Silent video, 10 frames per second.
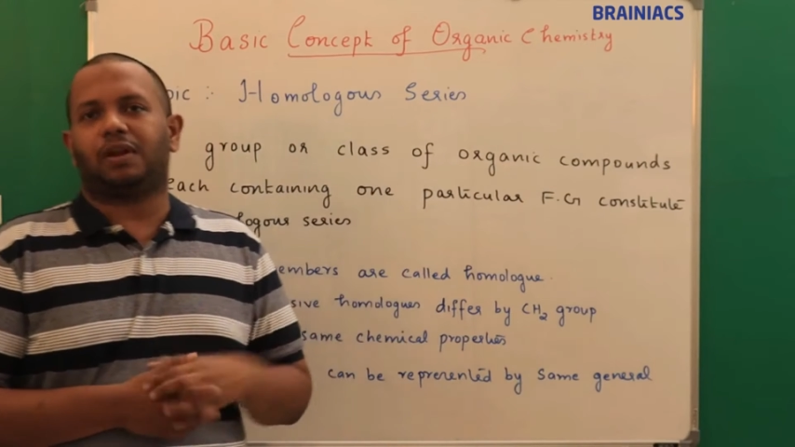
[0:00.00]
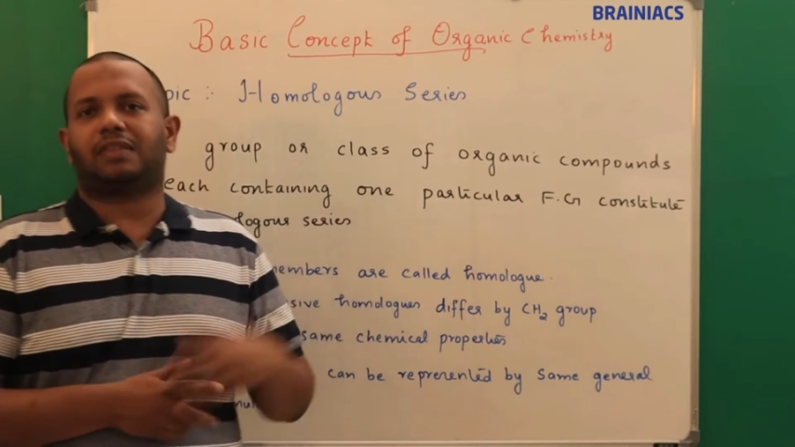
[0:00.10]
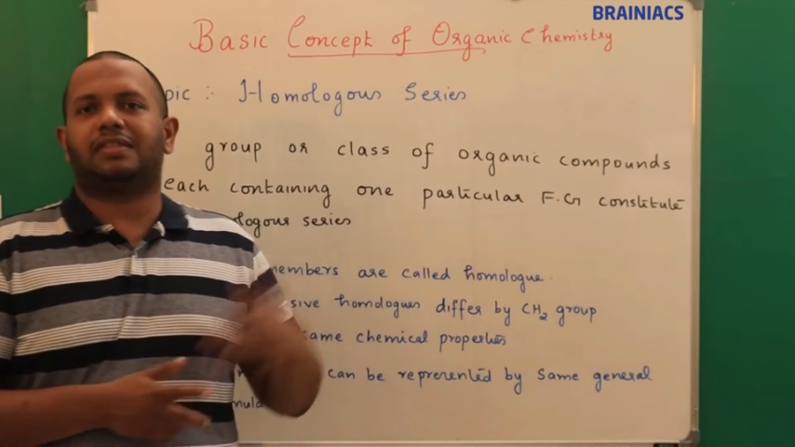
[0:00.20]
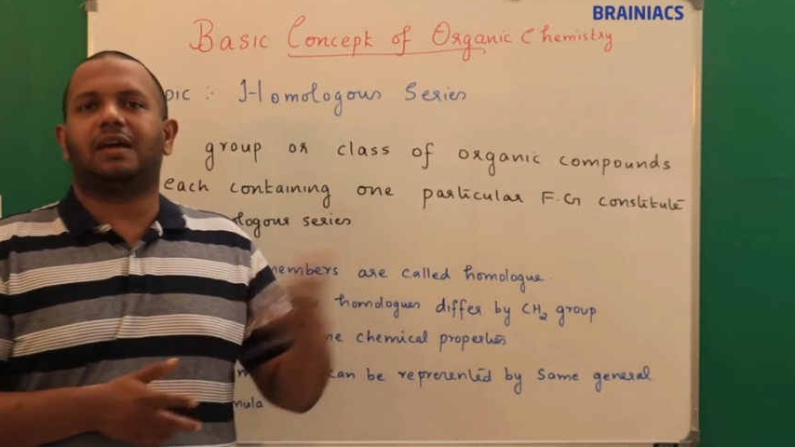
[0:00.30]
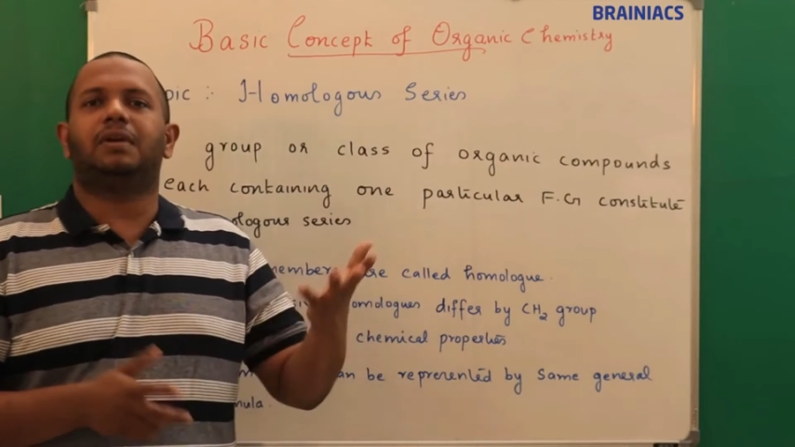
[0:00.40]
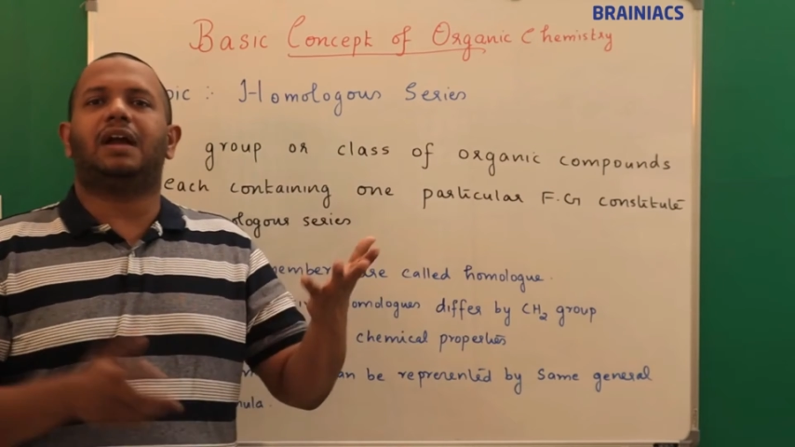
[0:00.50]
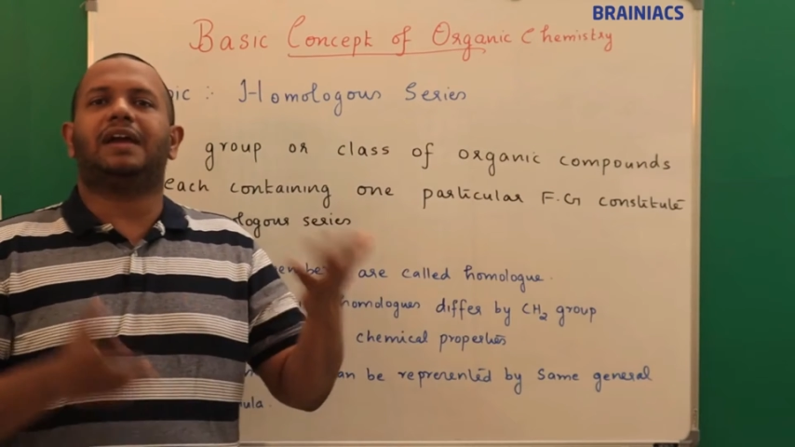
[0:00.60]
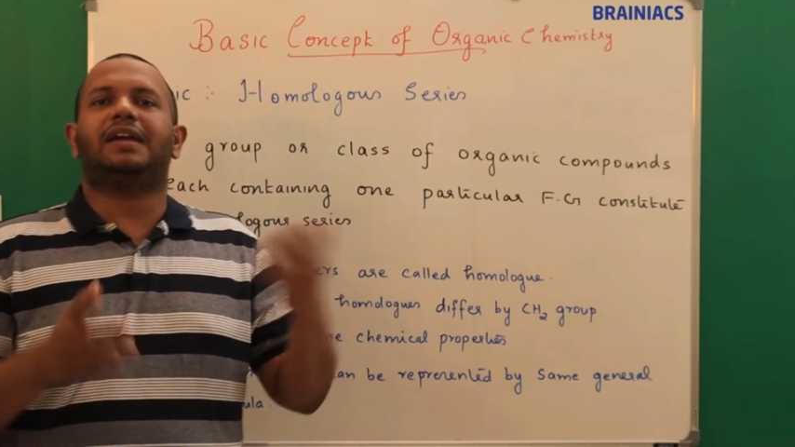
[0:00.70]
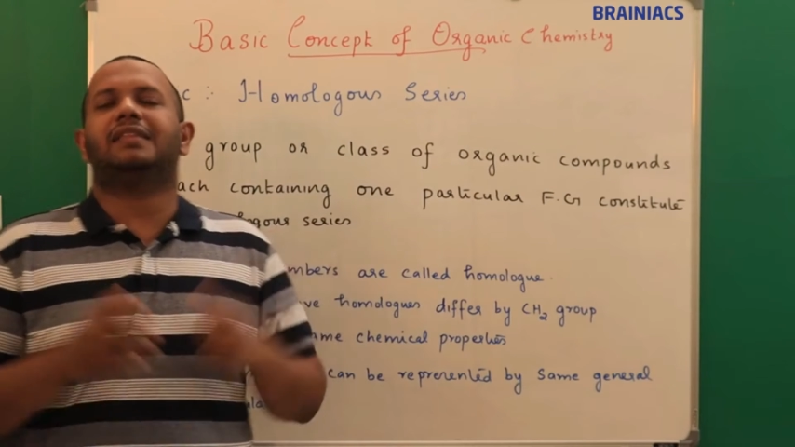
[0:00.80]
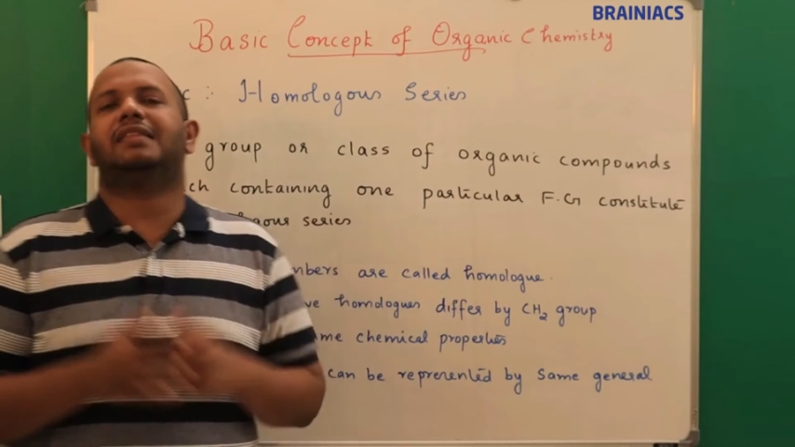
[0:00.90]
For example,
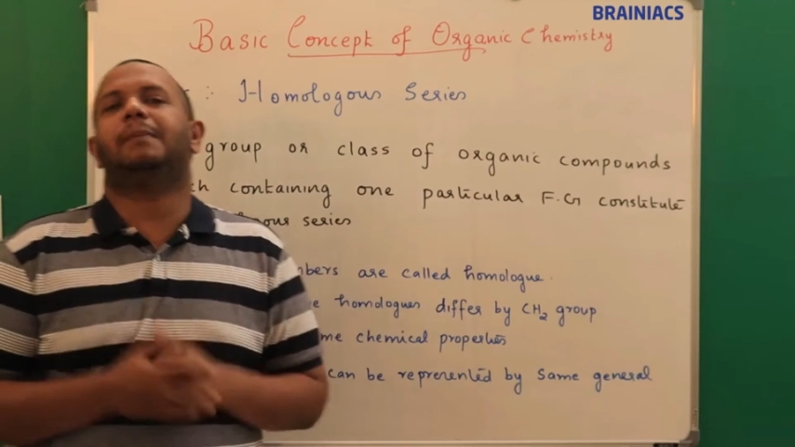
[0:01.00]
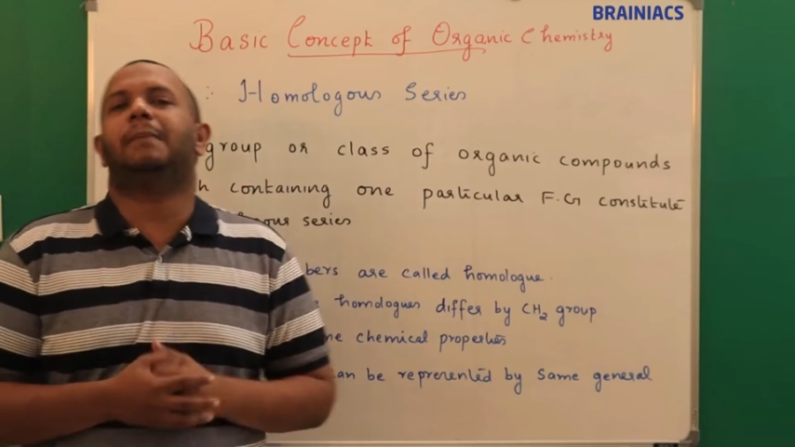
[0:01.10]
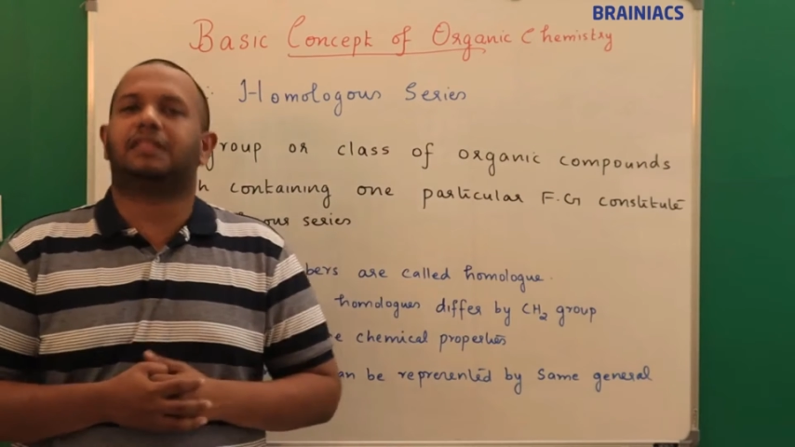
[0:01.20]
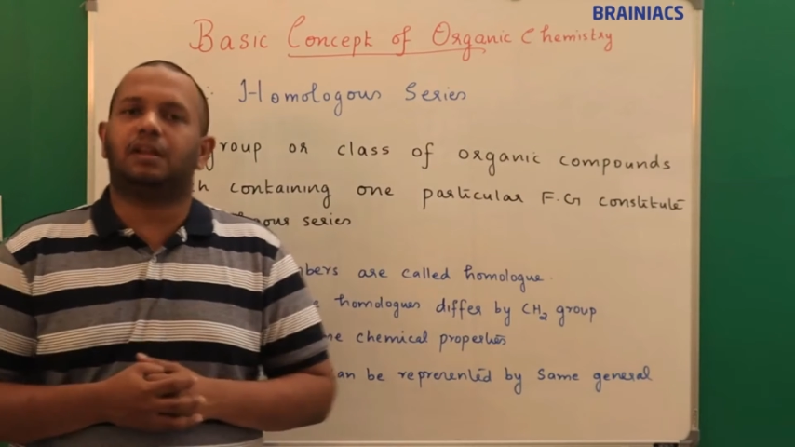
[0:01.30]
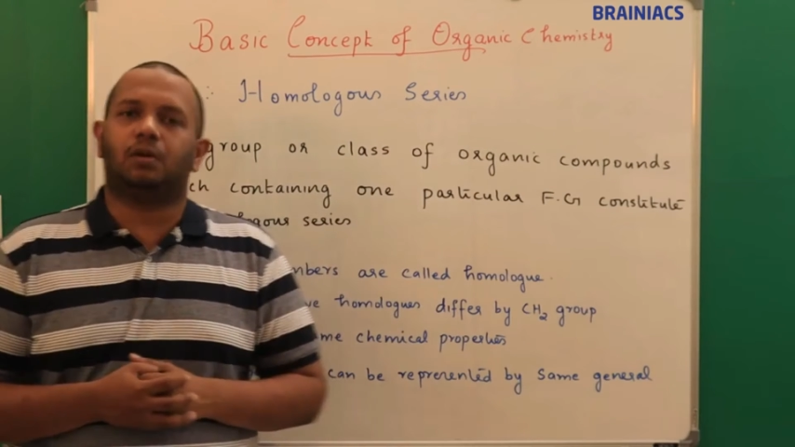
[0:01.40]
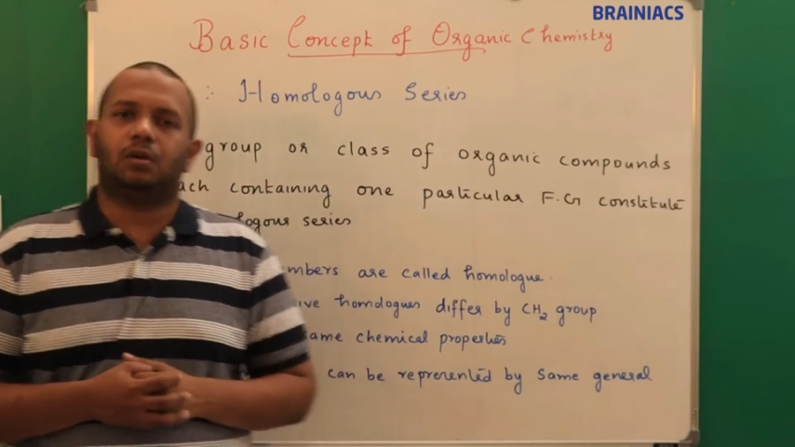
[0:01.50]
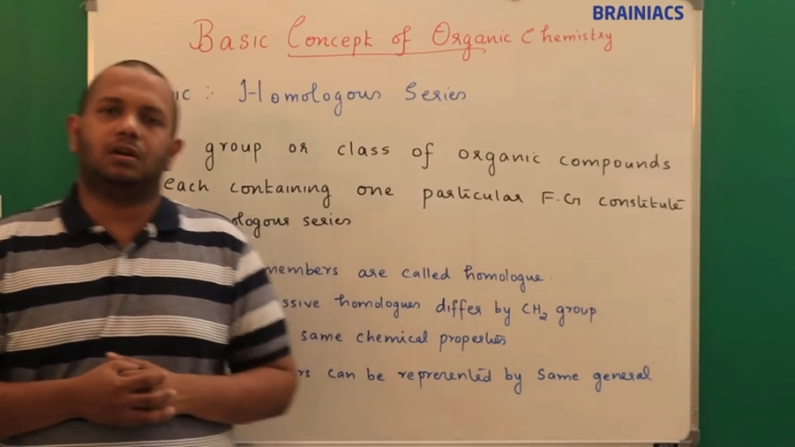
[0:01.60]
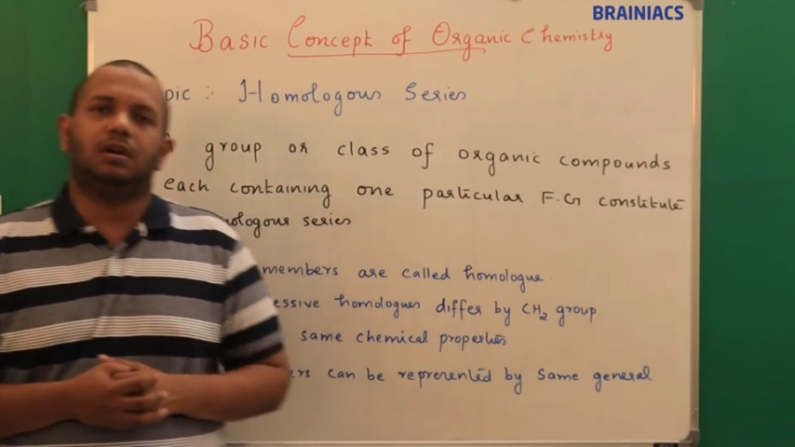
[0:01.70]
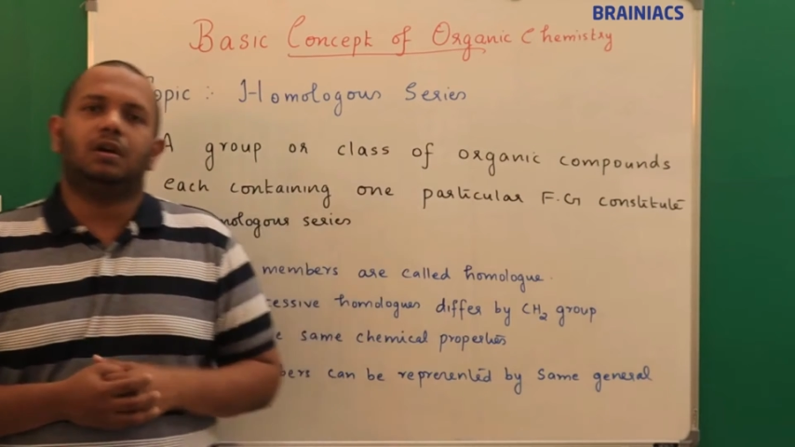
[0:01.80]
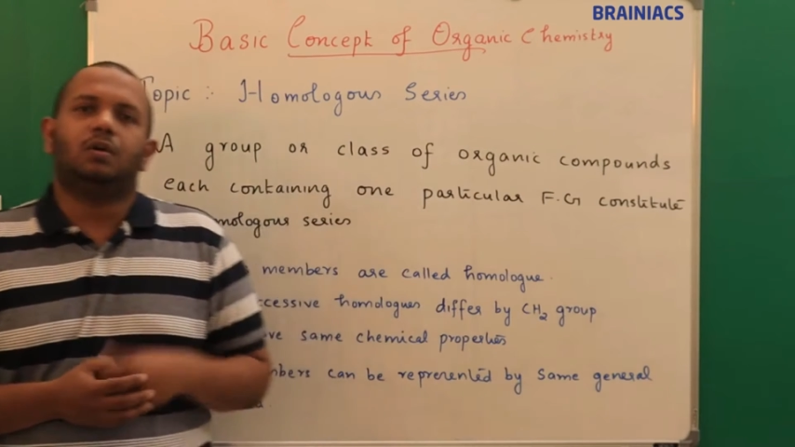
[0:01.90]
I can say
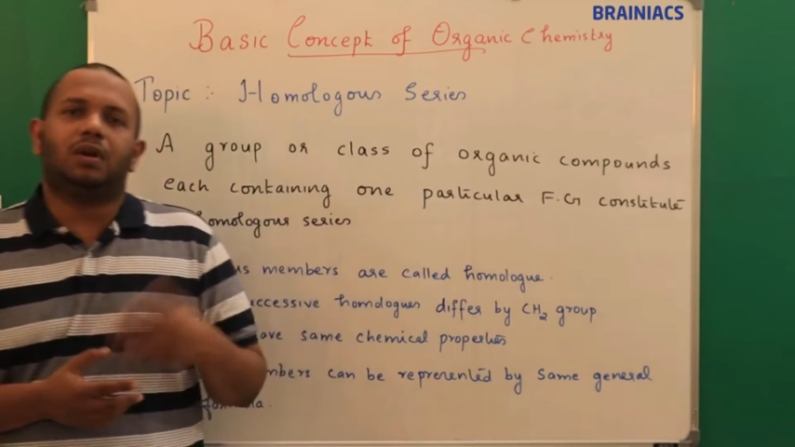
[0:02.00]
methanol.